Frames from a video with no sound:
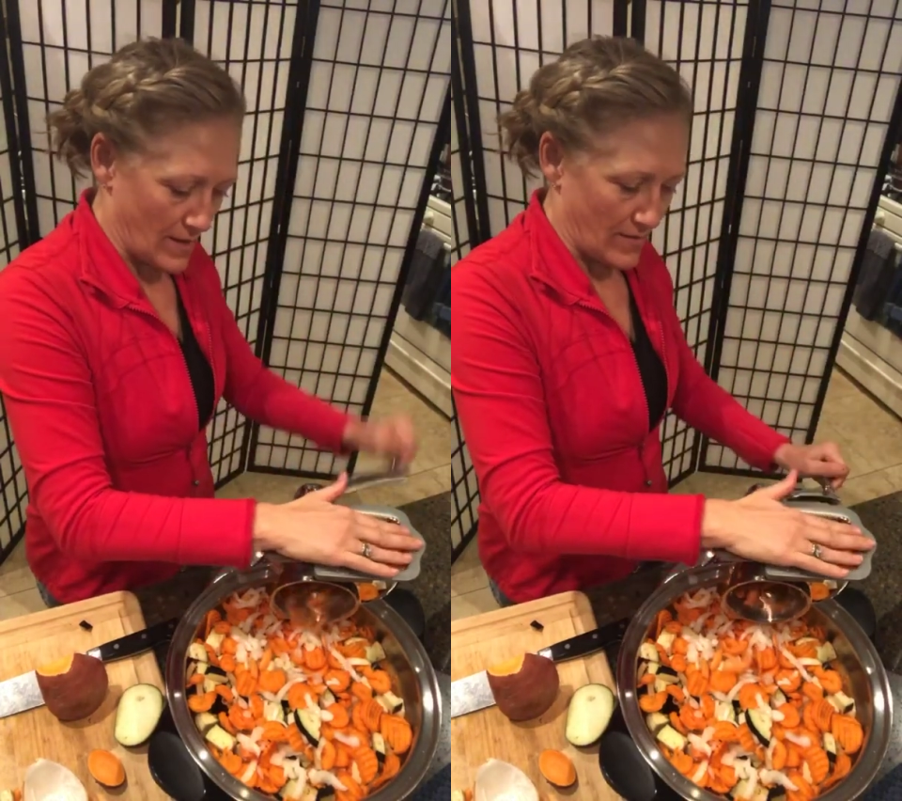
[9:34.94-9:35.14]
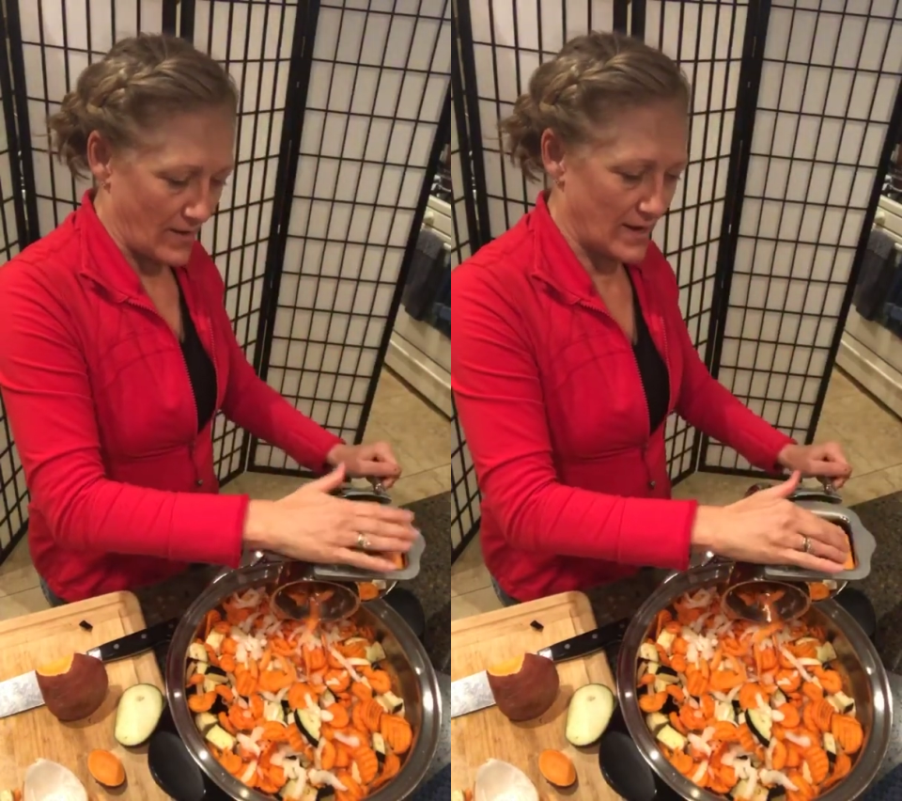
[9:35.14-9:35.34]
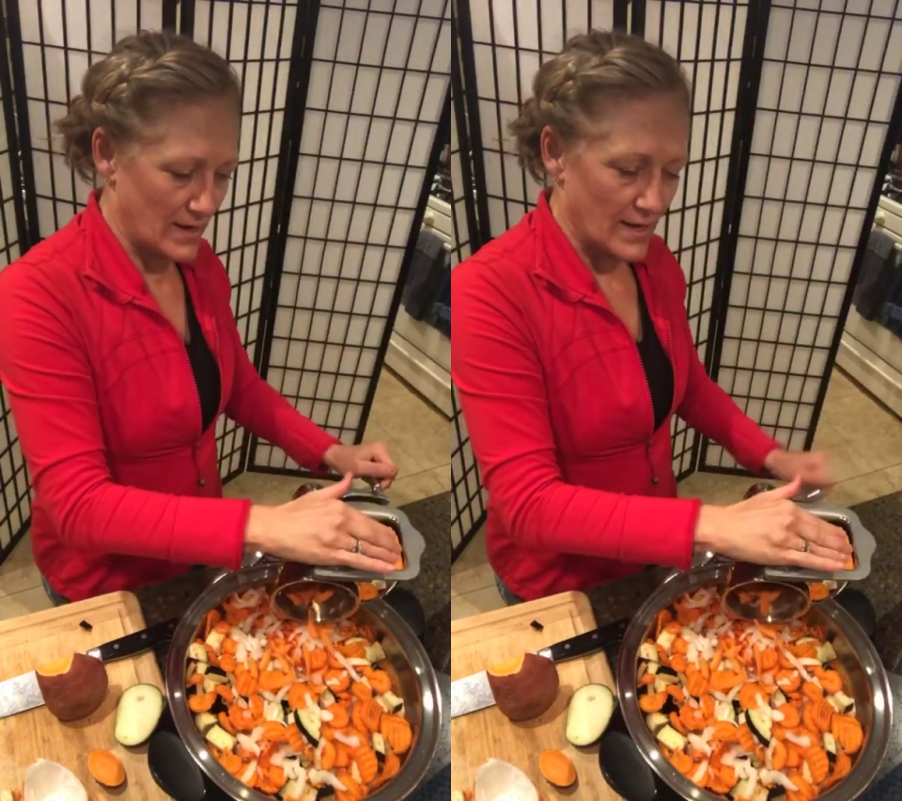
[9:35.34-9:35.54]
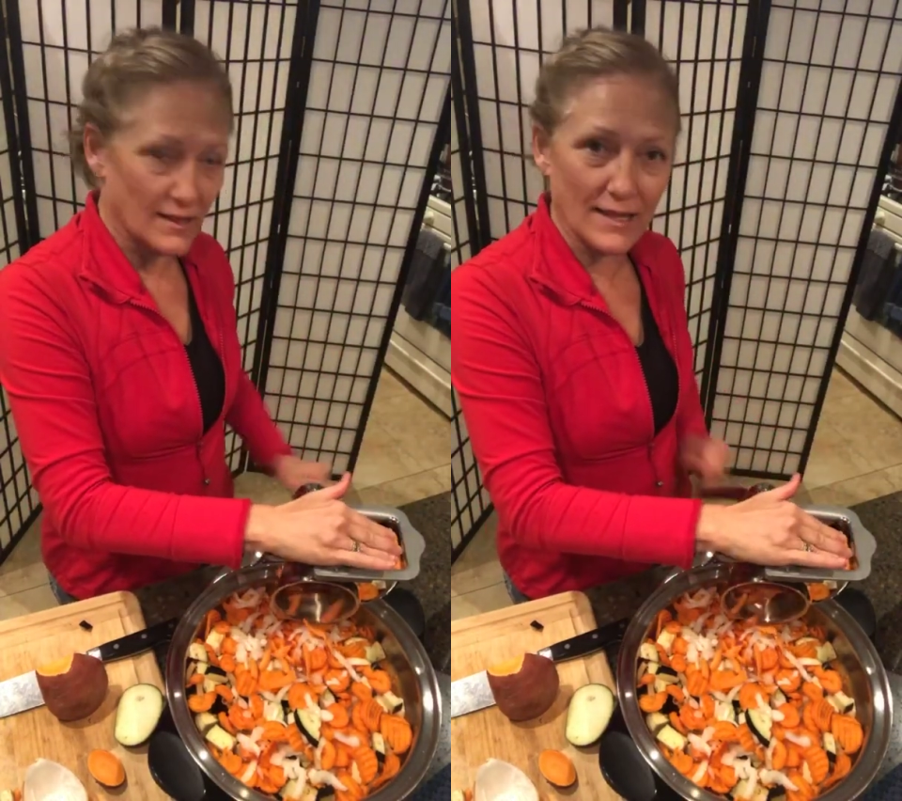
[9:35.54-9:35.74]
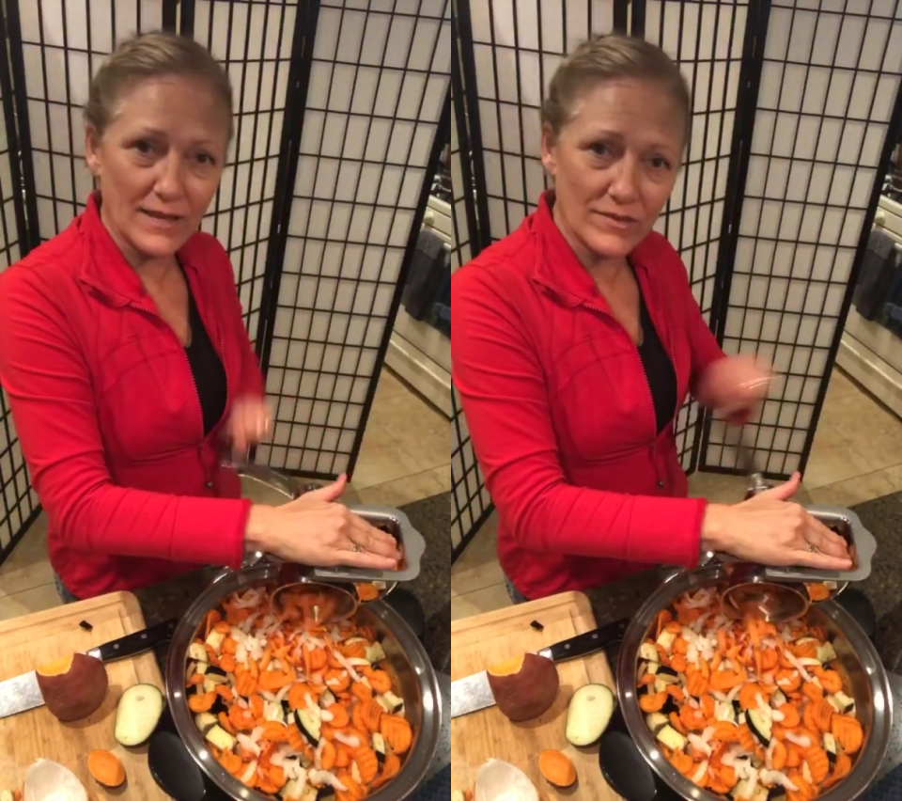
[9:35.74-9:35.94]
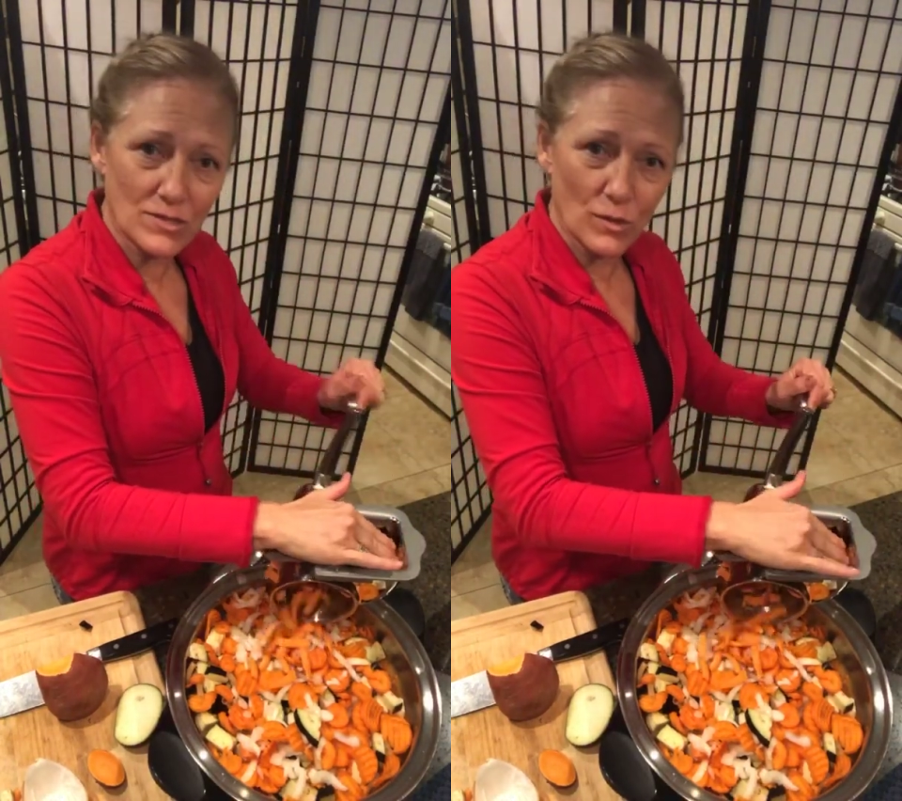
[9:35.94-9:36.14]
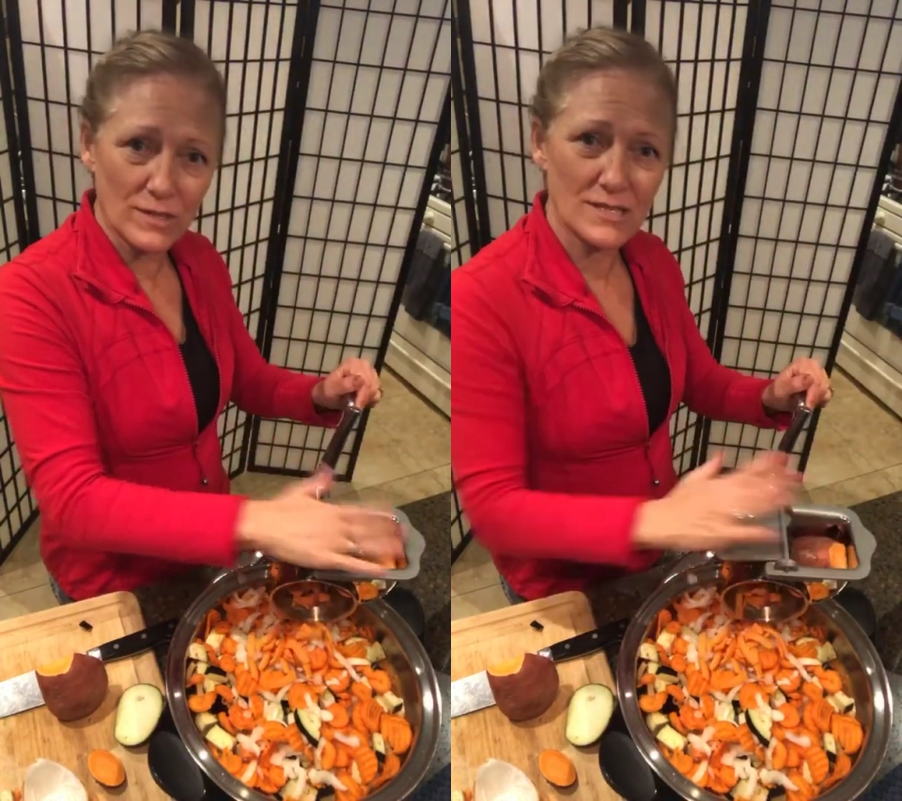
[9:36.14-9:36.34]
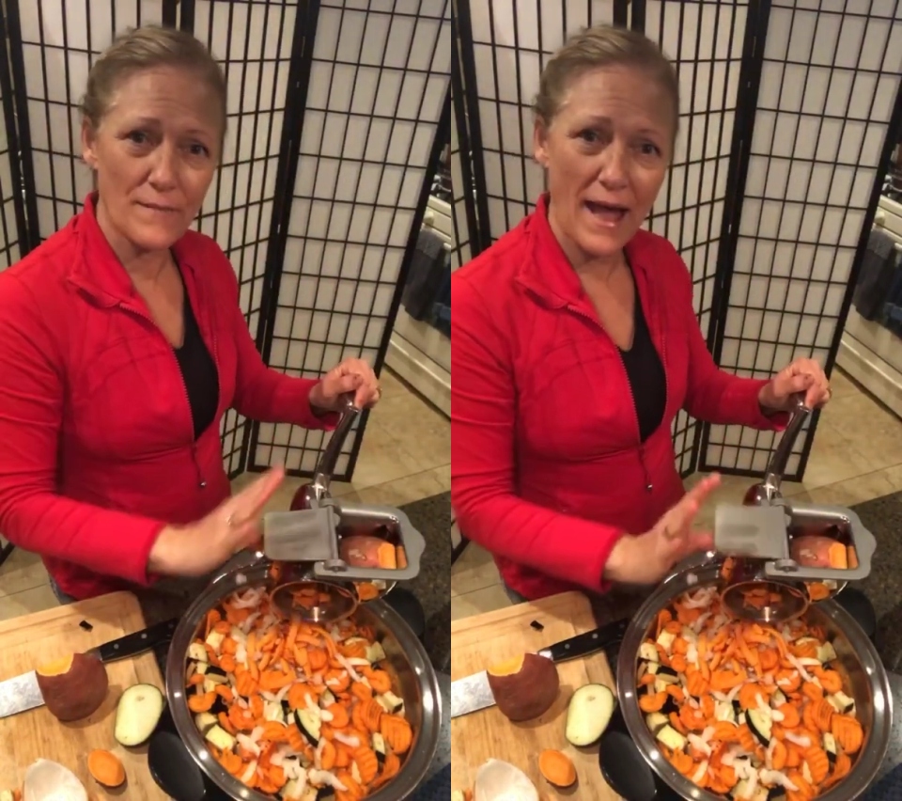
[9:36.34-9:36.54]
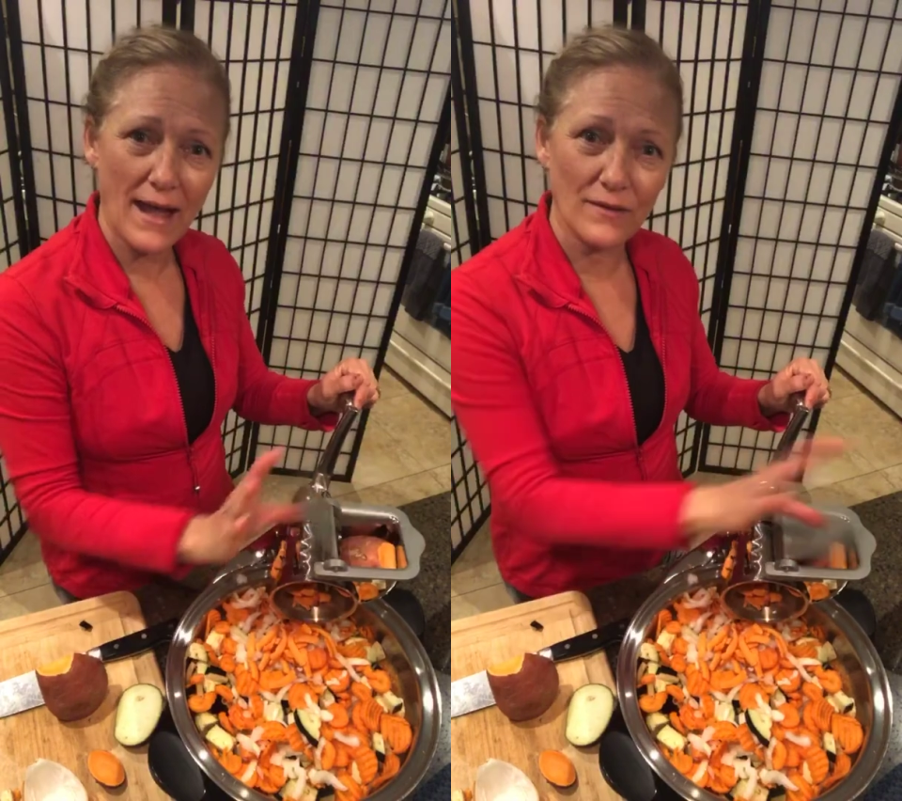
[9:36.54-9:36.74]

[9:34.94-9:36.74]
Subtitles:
right? Leave it towards the back,